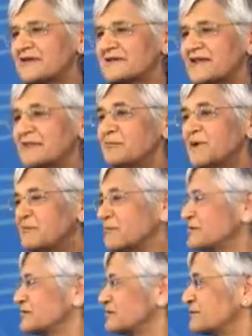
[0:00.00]
10
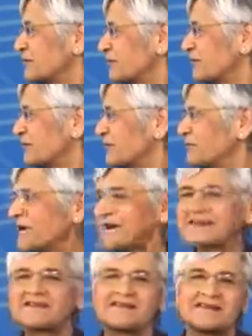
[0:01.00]
millimeters of mercury,
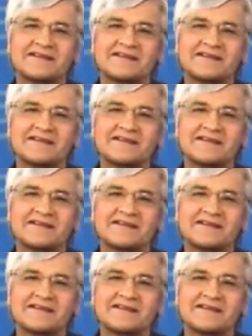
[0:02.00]
by